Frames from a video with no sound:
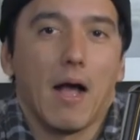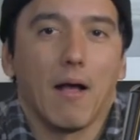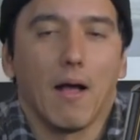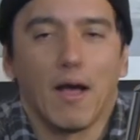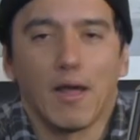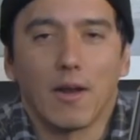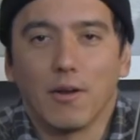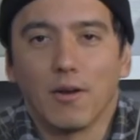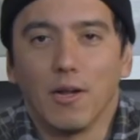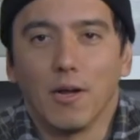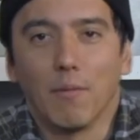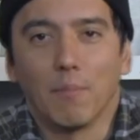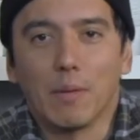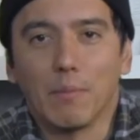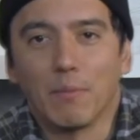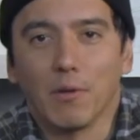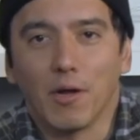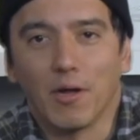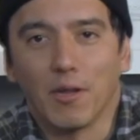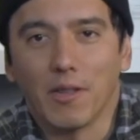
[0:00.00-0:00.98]
I don't know,
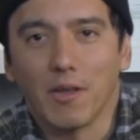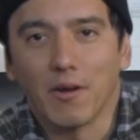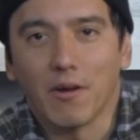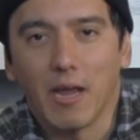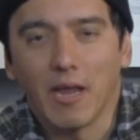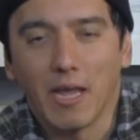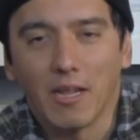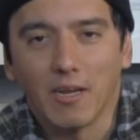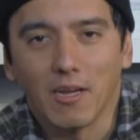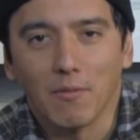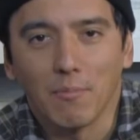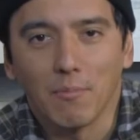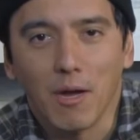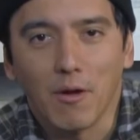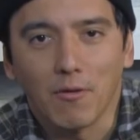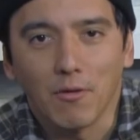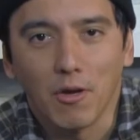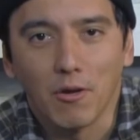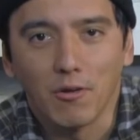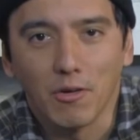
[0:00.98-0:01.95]
people on there hate on
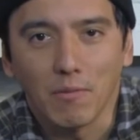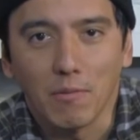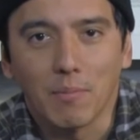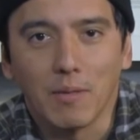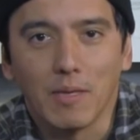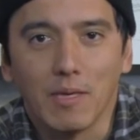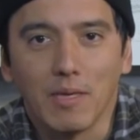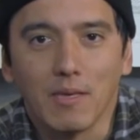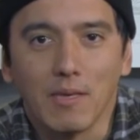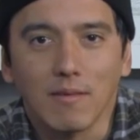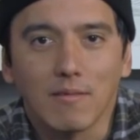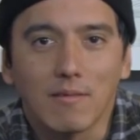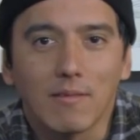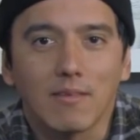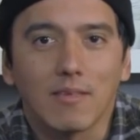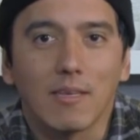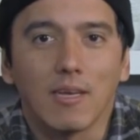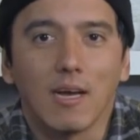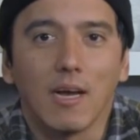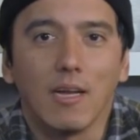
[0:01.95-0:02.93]
Mahlkonig
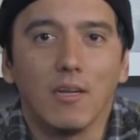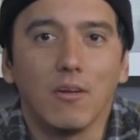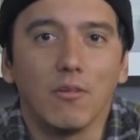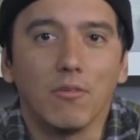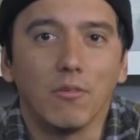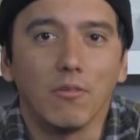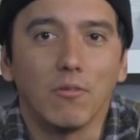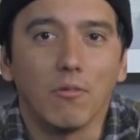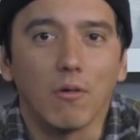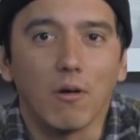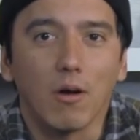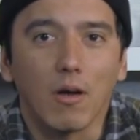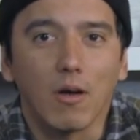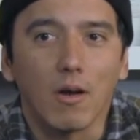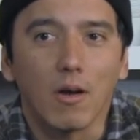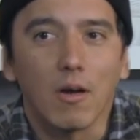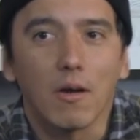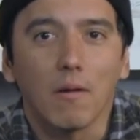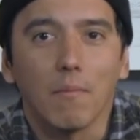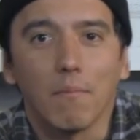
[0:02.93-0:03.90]
Peaks. I know who you
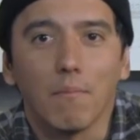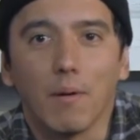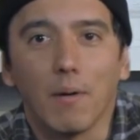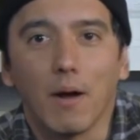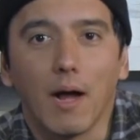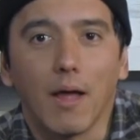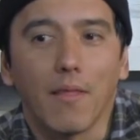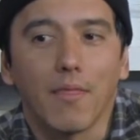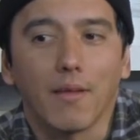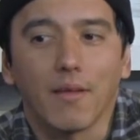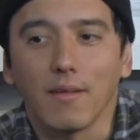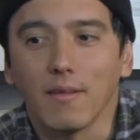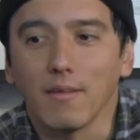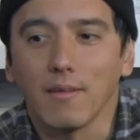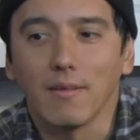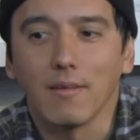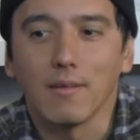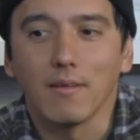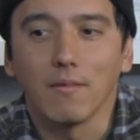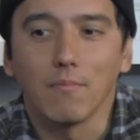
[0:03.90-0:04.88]
are, but I think it
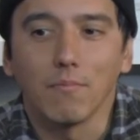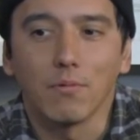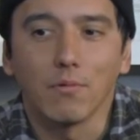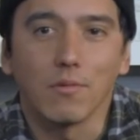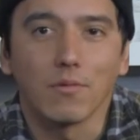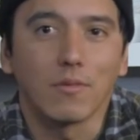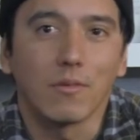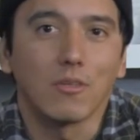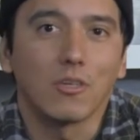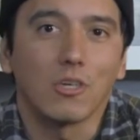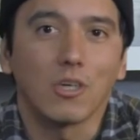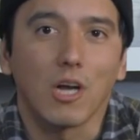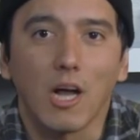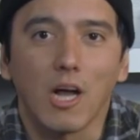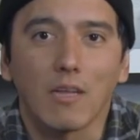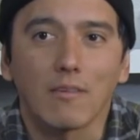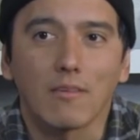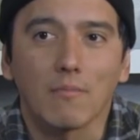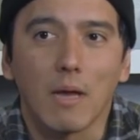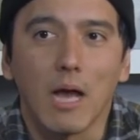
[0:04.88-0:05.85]
pulled good
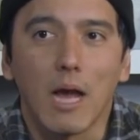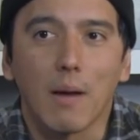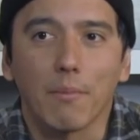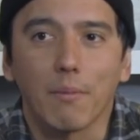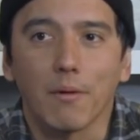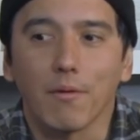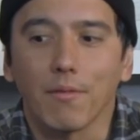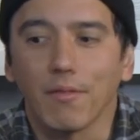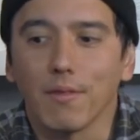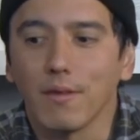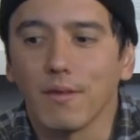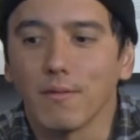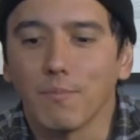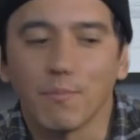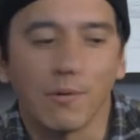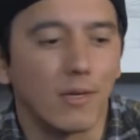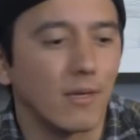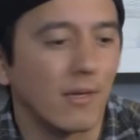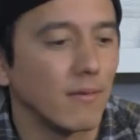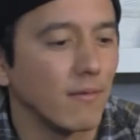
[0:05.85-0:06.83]
shots. I'm happy with it,
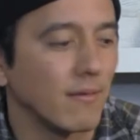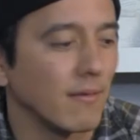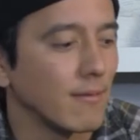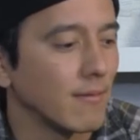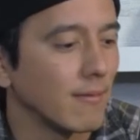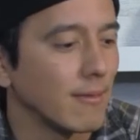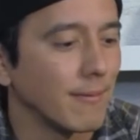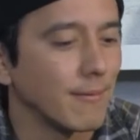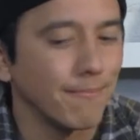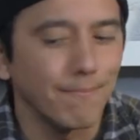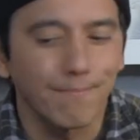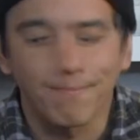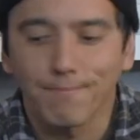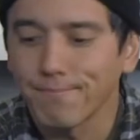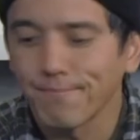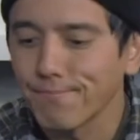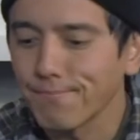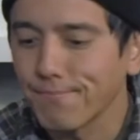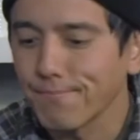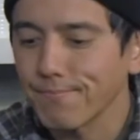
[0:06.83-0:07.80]
pretty consistent.
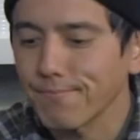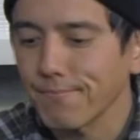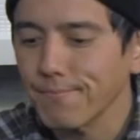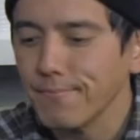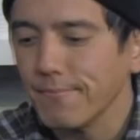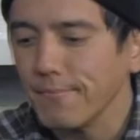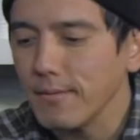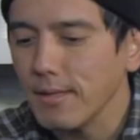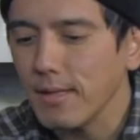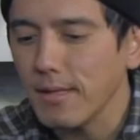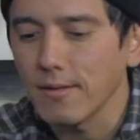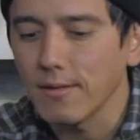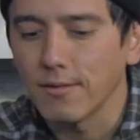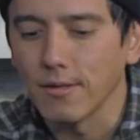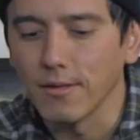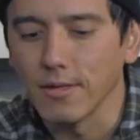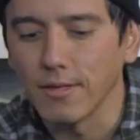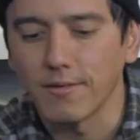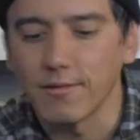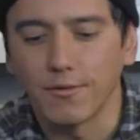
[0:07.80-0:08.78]

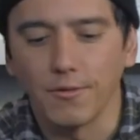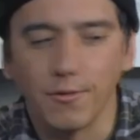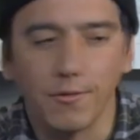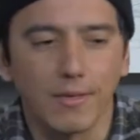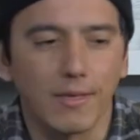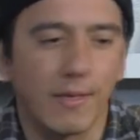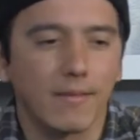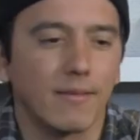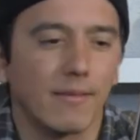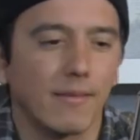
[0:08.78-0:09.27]
So let's do this.